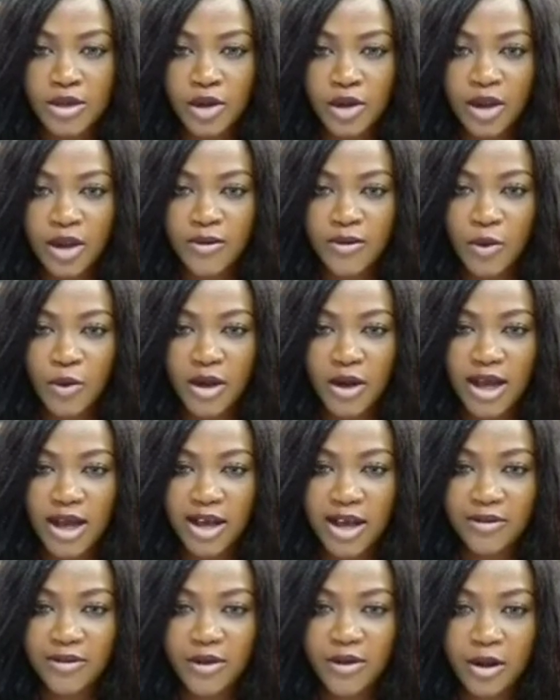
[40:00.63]
So, if you
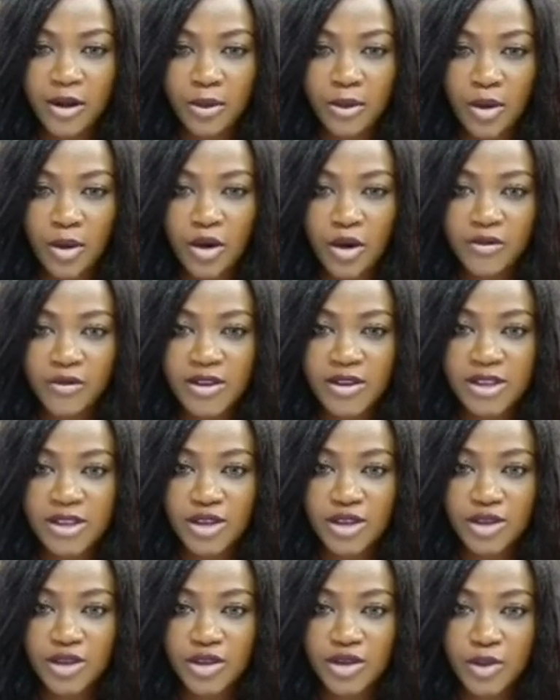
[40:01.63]
want to have more
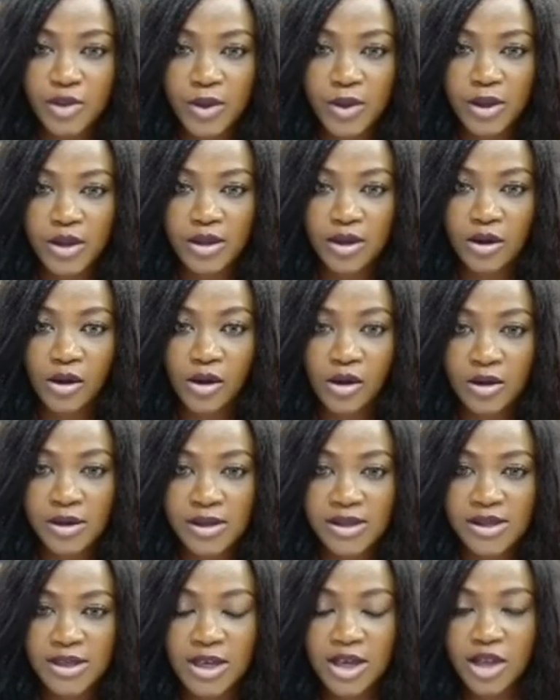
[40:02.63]
conversations with
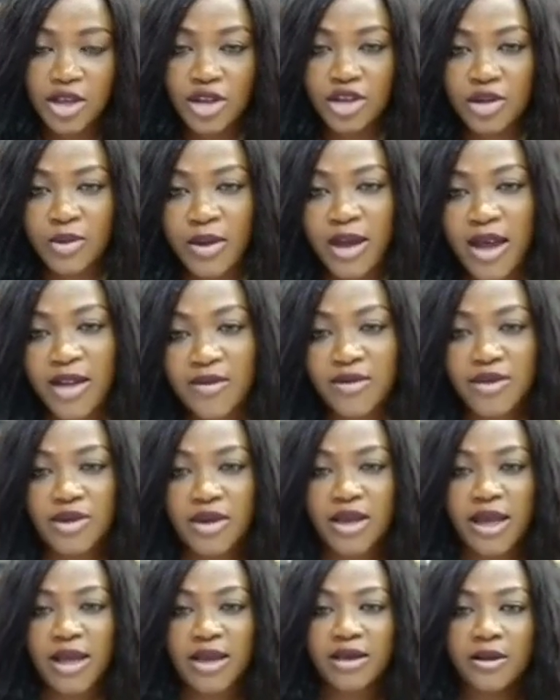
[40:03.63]
us, you might
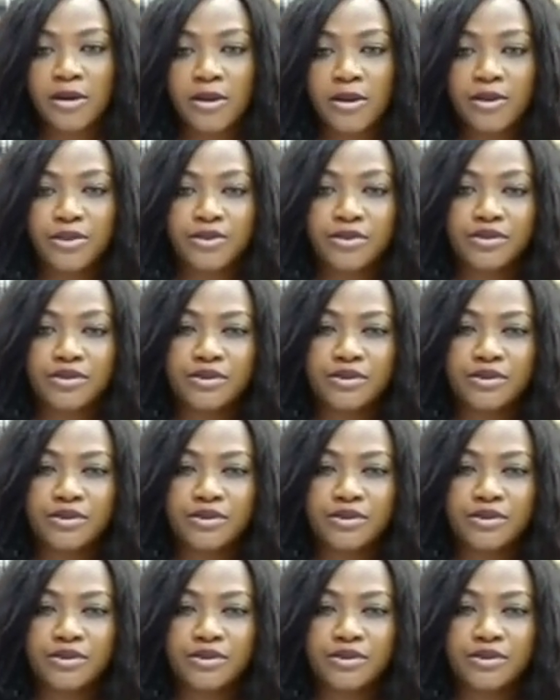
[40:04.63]
have to like